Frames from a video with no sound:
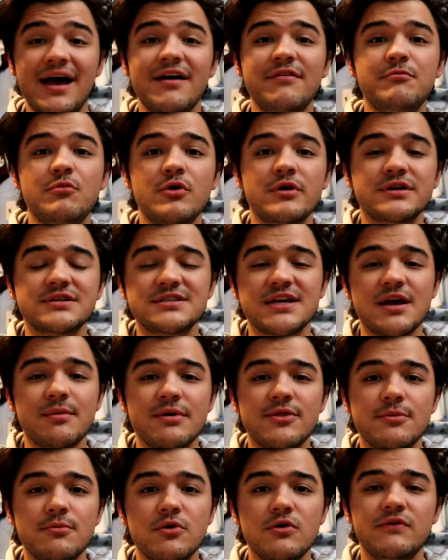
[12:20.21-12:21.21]
I have more to say
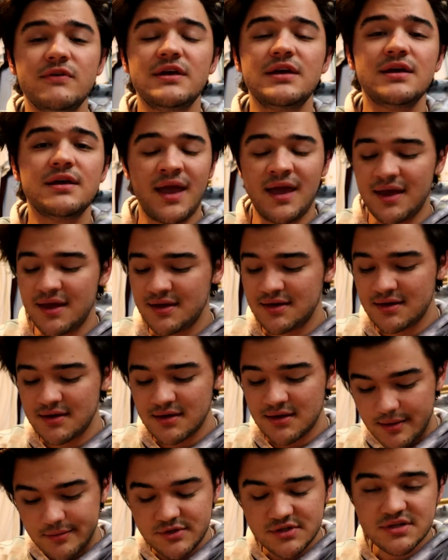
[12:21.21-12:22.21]
about the movie,
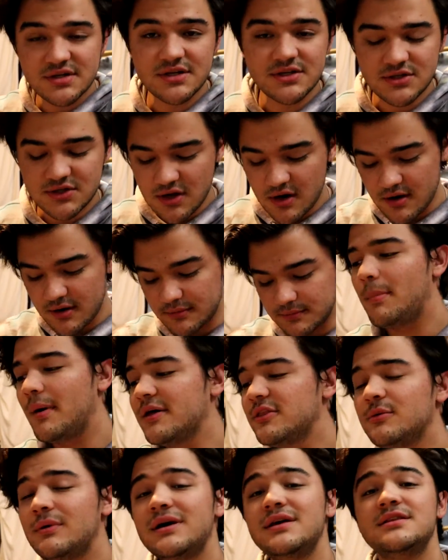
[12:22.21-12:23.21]
and I'm just gonna start.
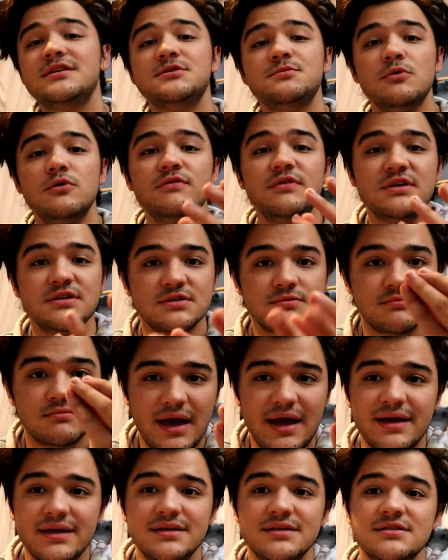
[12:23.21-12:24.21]
By the way, this movie is
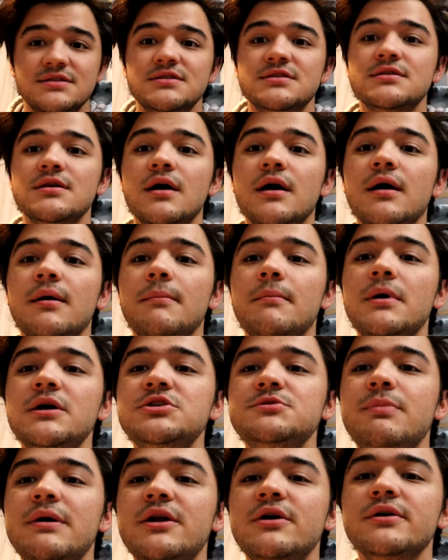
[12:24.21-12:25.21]
a
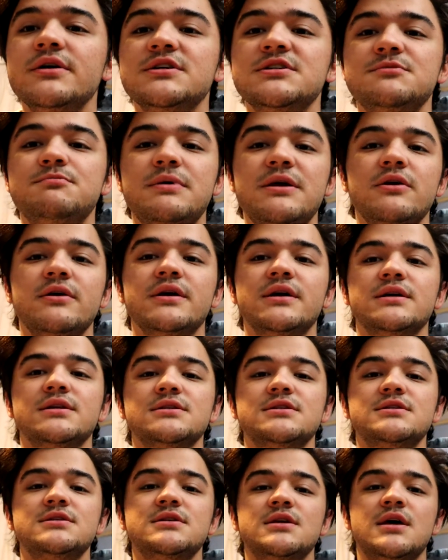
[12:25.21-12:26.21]
much better
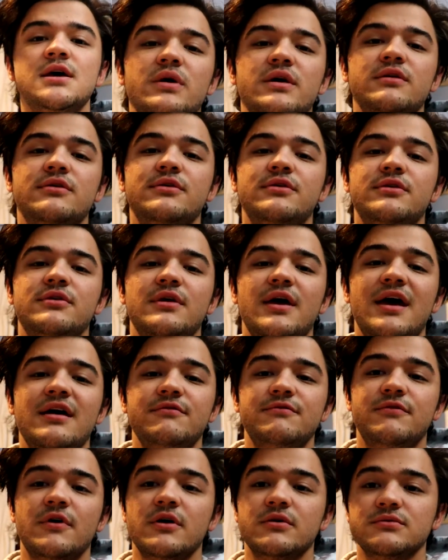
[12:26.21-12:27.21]
experience with
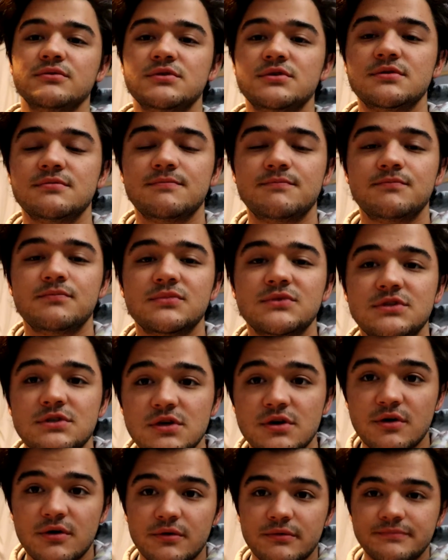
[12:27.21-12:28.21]
headphones.
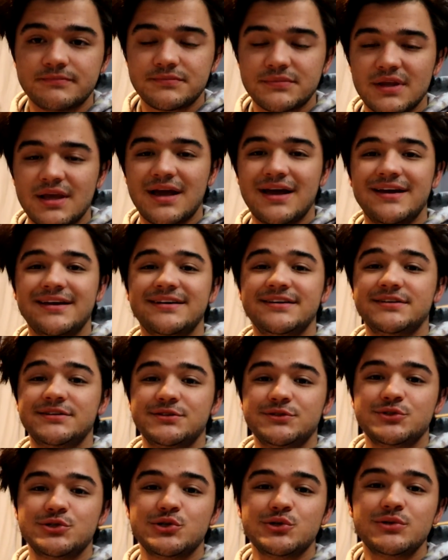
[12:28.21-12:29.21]
So, I
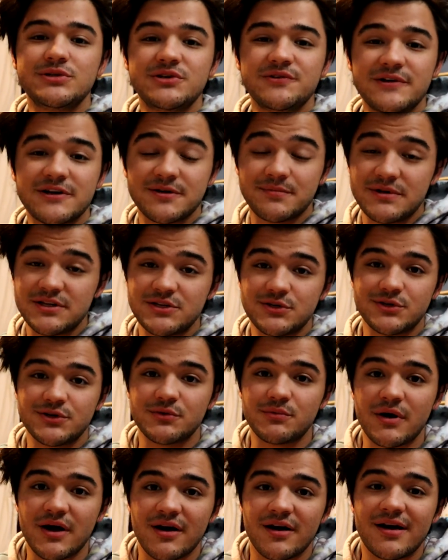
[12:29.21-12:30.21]
truly recommend you
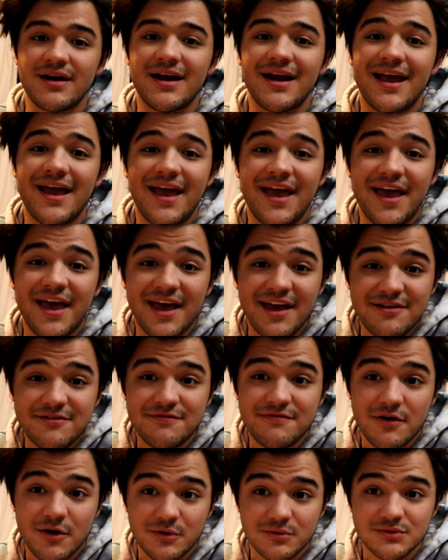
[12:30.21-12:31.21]
to wear
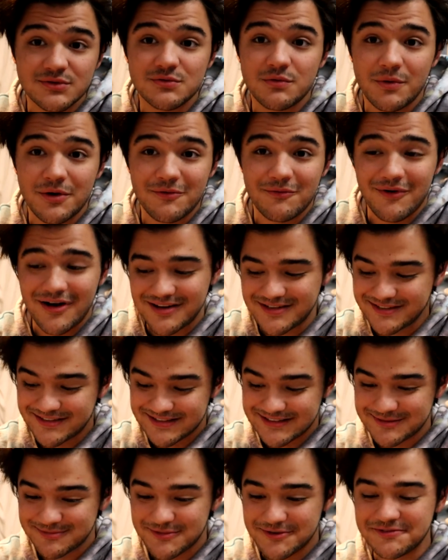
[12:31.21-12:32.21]
headphones when watching
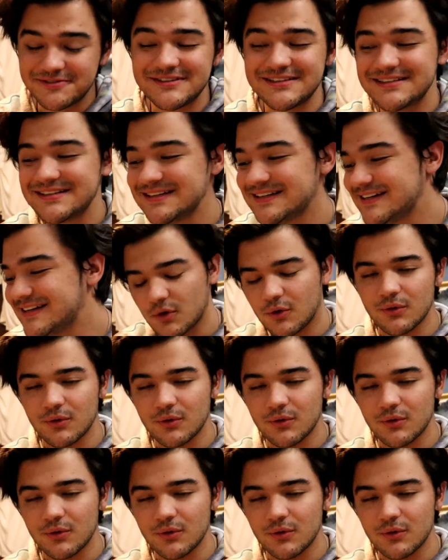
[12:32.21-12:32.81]
this movie.